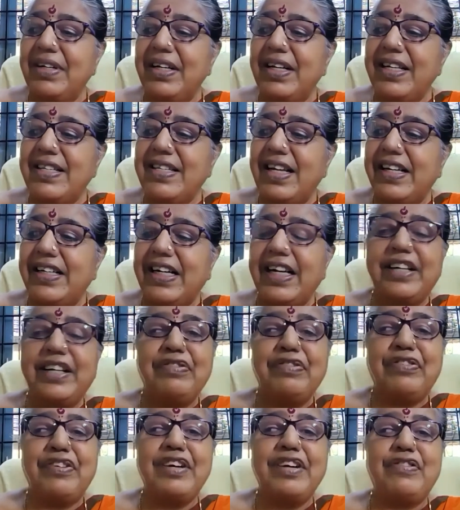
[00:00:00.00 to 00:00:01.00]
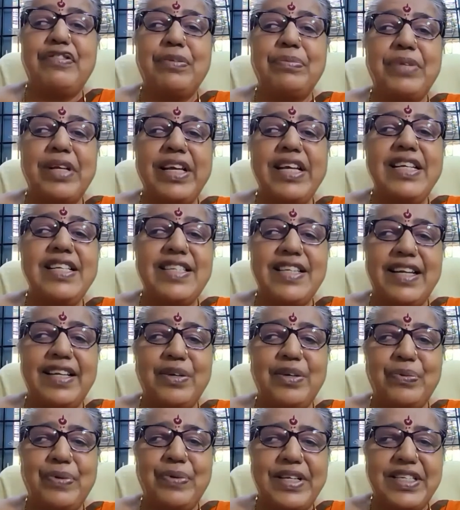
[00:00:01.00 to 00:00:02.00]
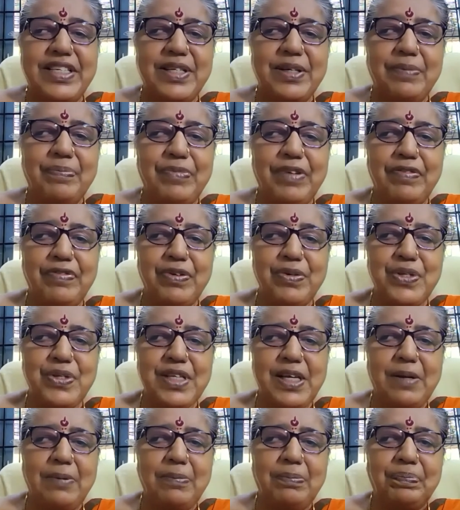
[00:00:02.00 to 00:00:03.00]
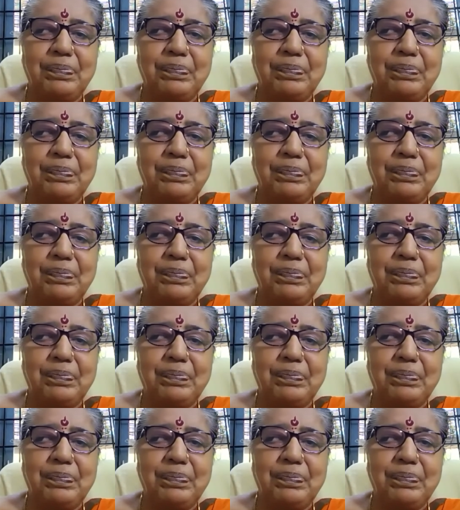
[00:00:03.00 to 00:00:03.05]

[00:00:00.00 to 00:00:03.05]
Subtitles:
is a little different from the East and the West, if you see.